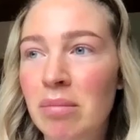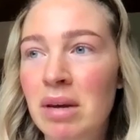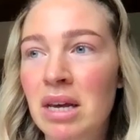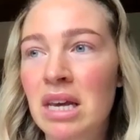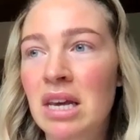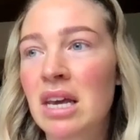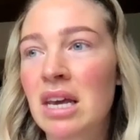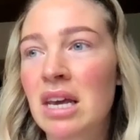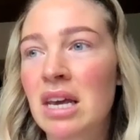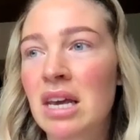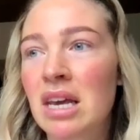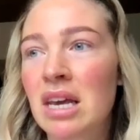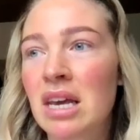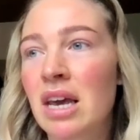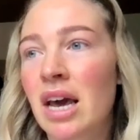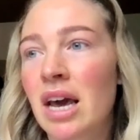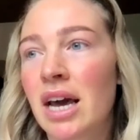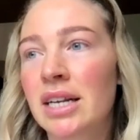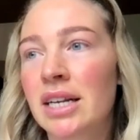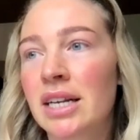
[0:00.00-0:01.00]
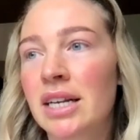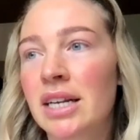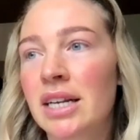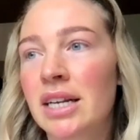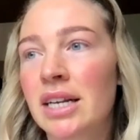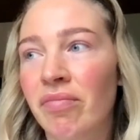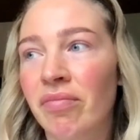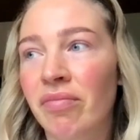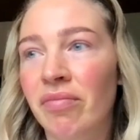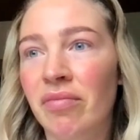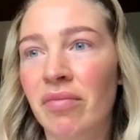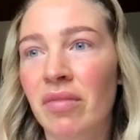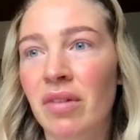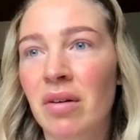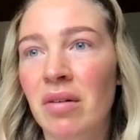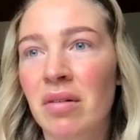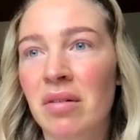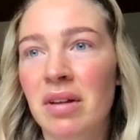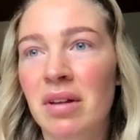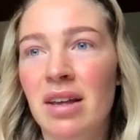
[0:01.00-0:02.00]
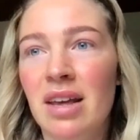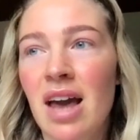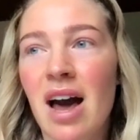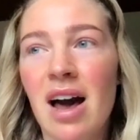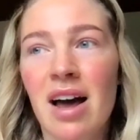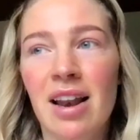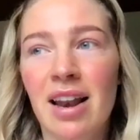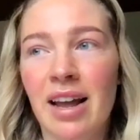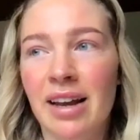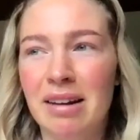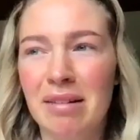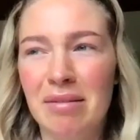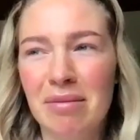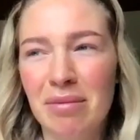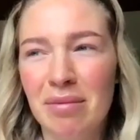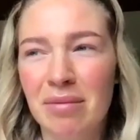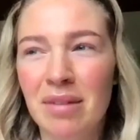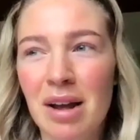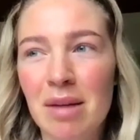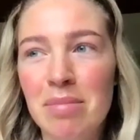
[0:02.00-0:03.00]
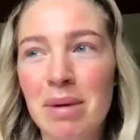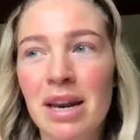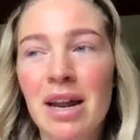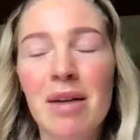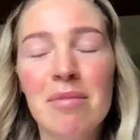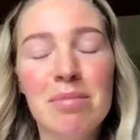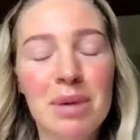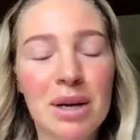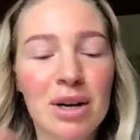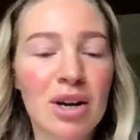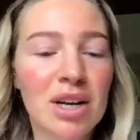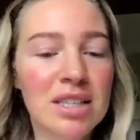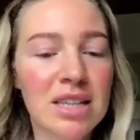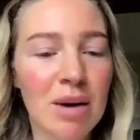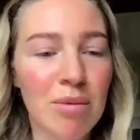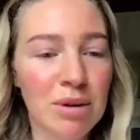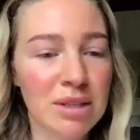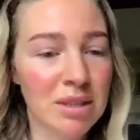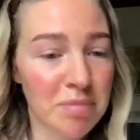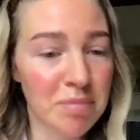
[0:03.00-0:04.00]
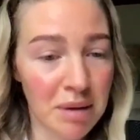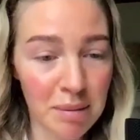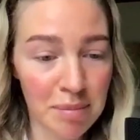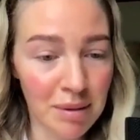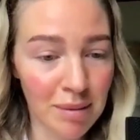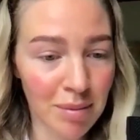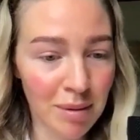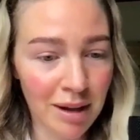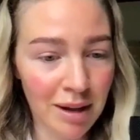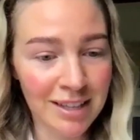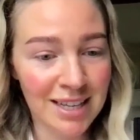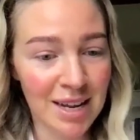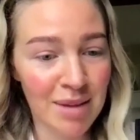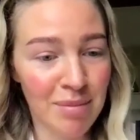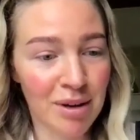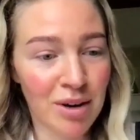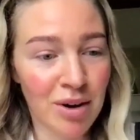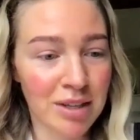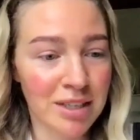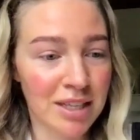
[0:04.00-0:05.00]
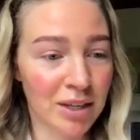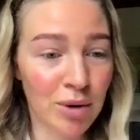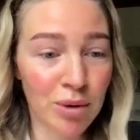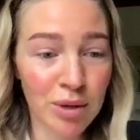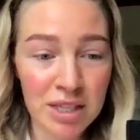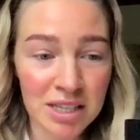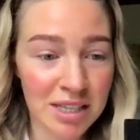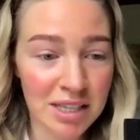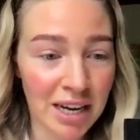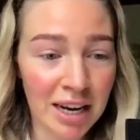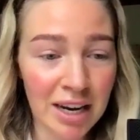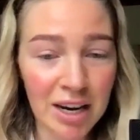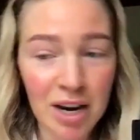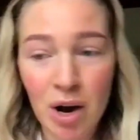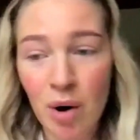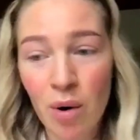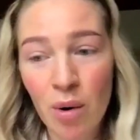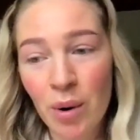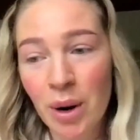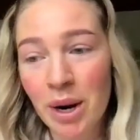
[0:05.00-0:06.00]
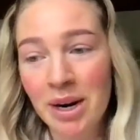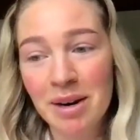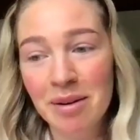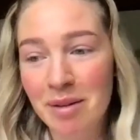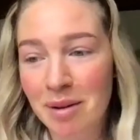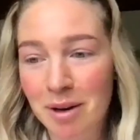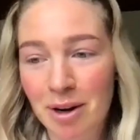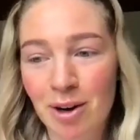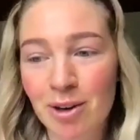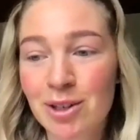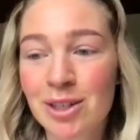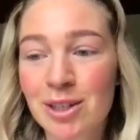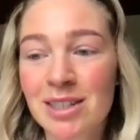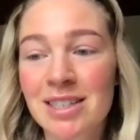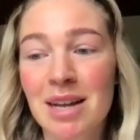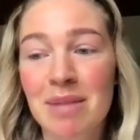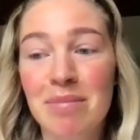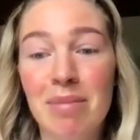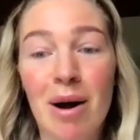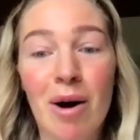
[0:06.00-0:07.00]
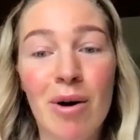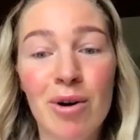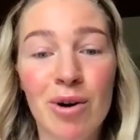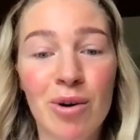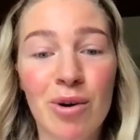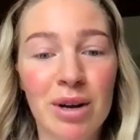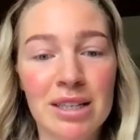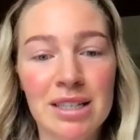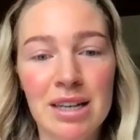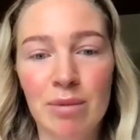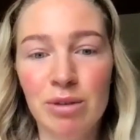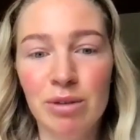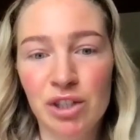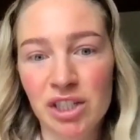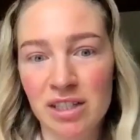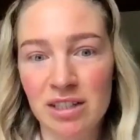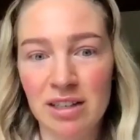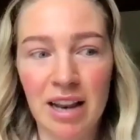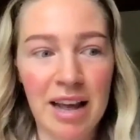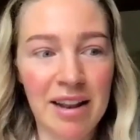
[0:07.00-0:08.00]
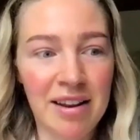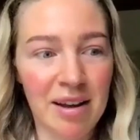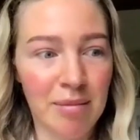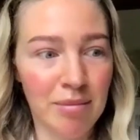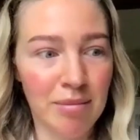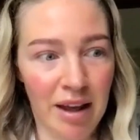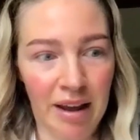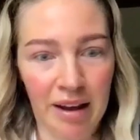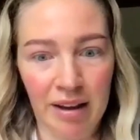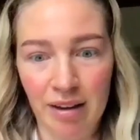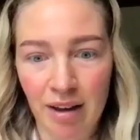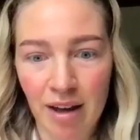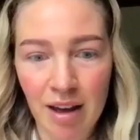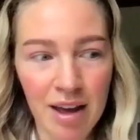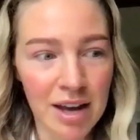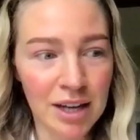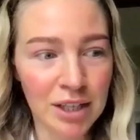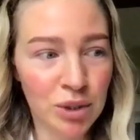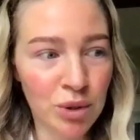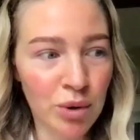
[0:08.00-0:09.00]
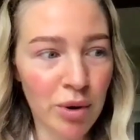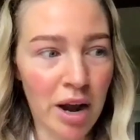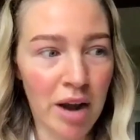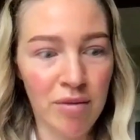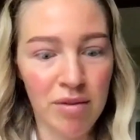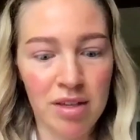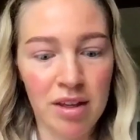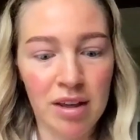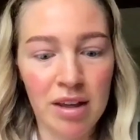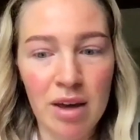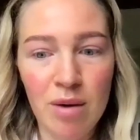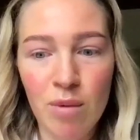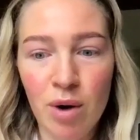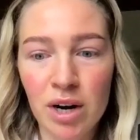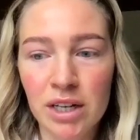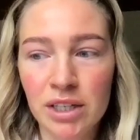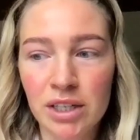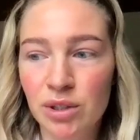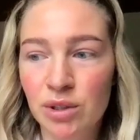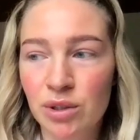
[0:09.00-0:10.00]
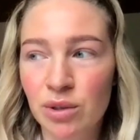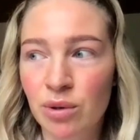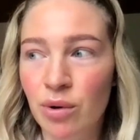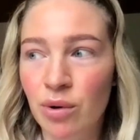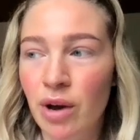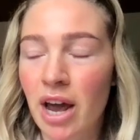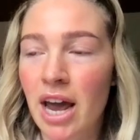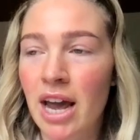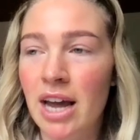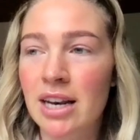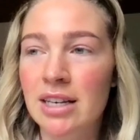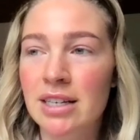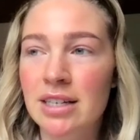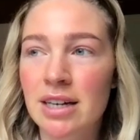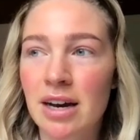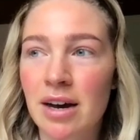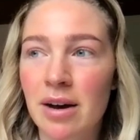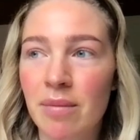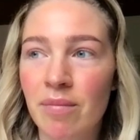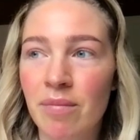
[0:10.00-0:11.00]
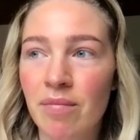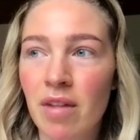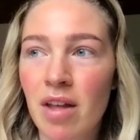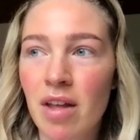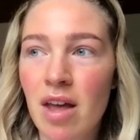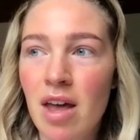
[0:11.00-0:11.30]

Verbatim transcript: me, and um yeah like but I, because I was a people pleaser and because I couldn't say no and I couldn't set boundaries, I would just let him like do everything he wanted to do. And um